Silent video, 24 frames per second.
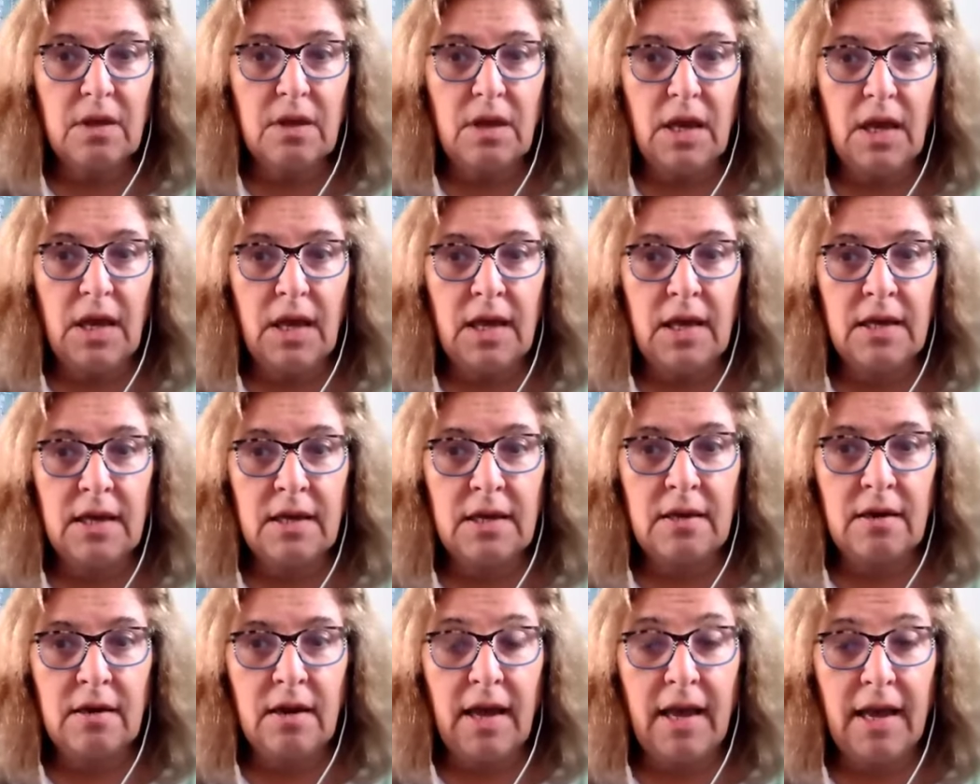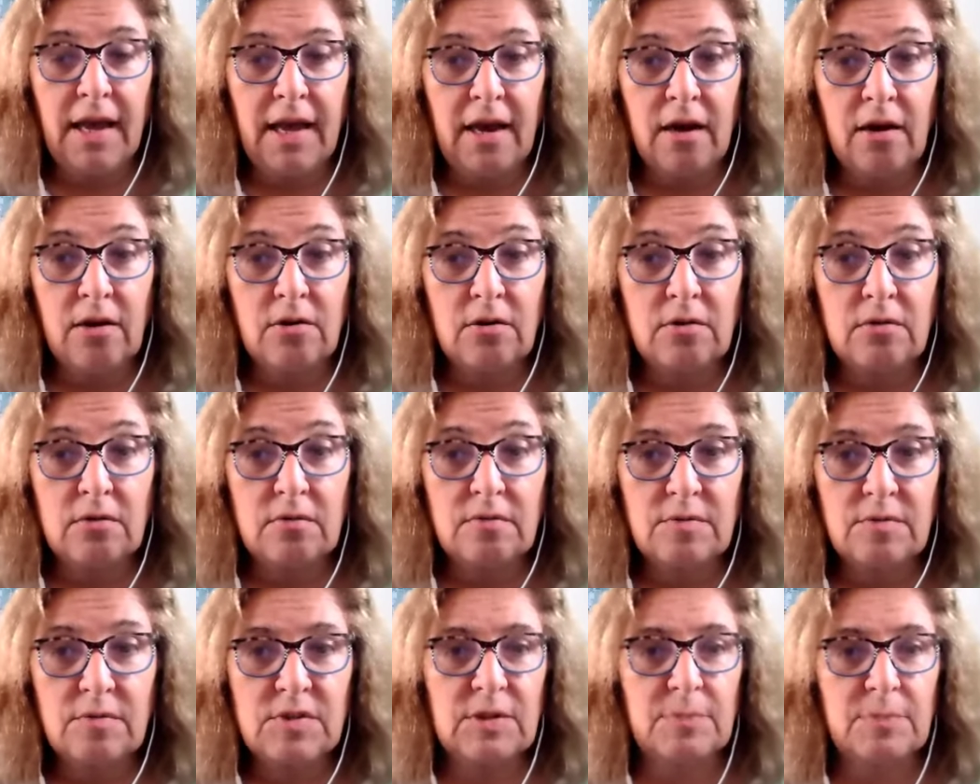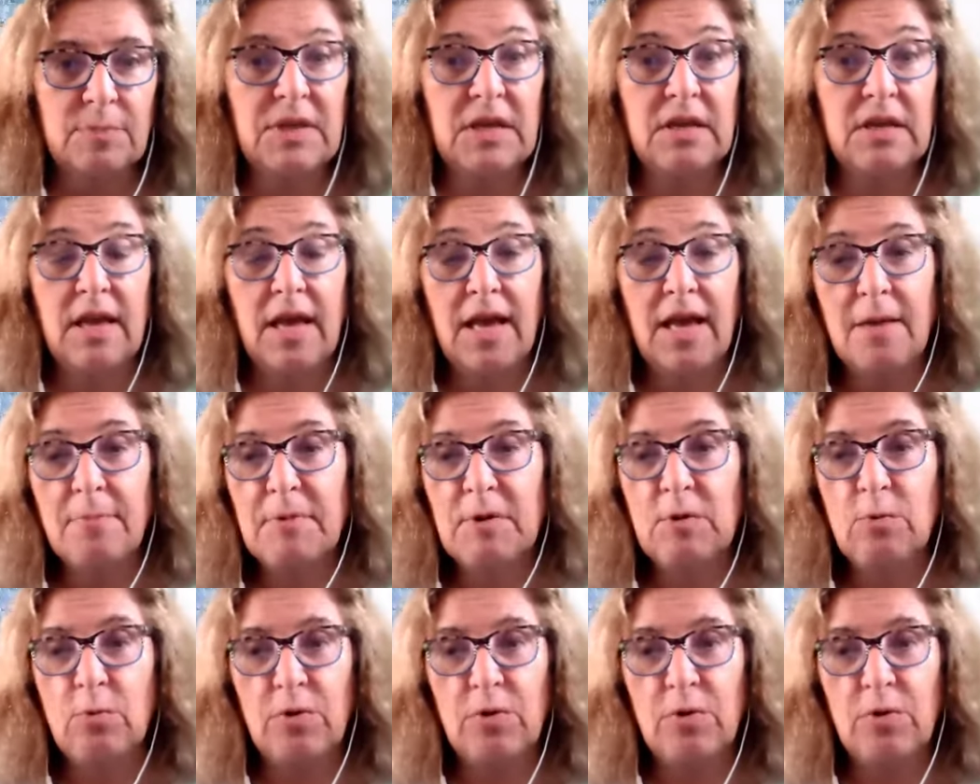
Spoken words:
and how something happened